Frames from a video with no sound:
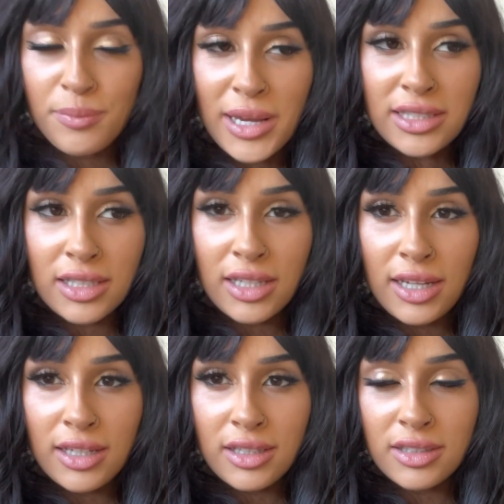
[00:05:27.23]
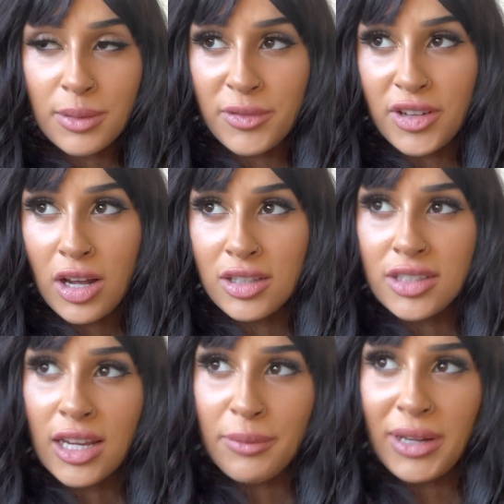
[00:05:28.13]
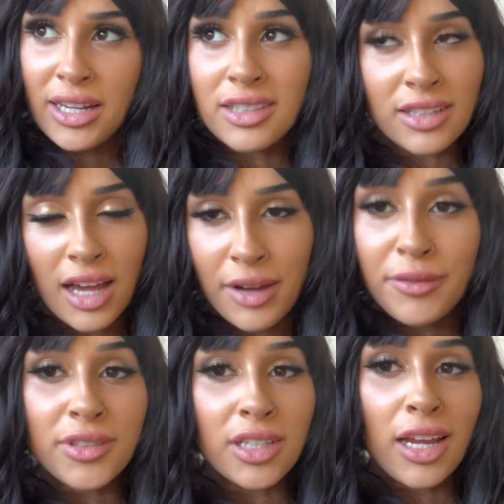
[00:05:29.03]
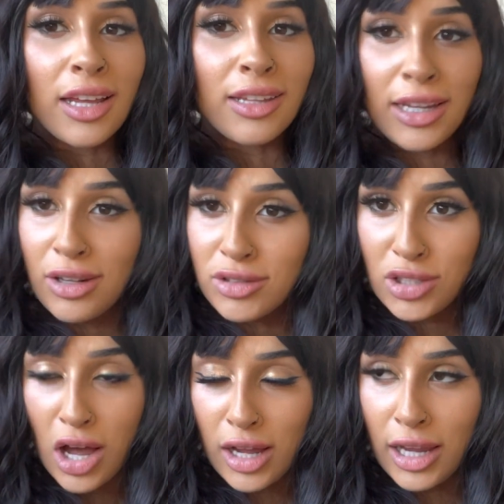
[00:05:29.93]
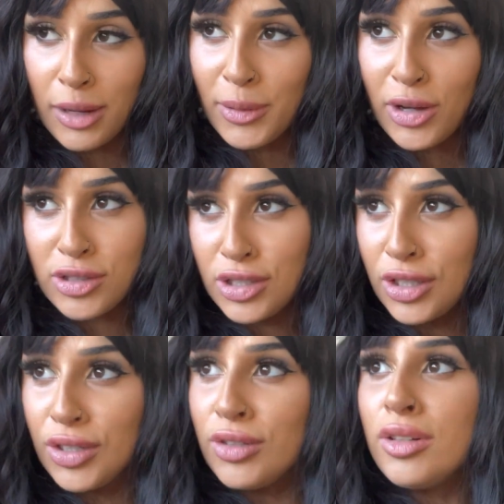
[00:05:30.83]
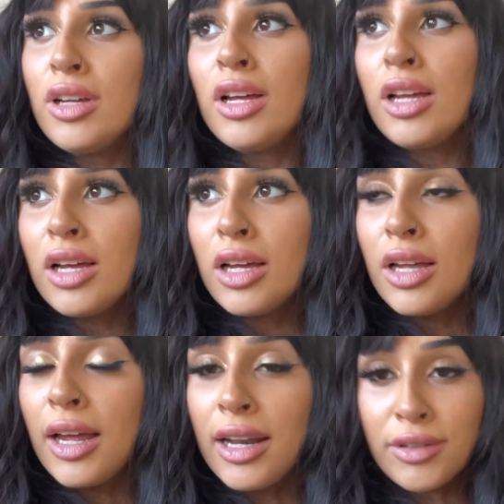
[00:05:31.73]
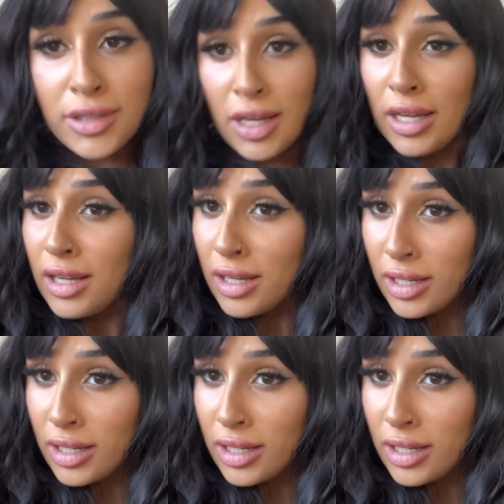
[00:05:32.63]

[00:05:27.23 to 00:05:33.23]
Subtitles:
Basically, some of y'all sent me his live and was like, Lingo's talking about you. And I was like,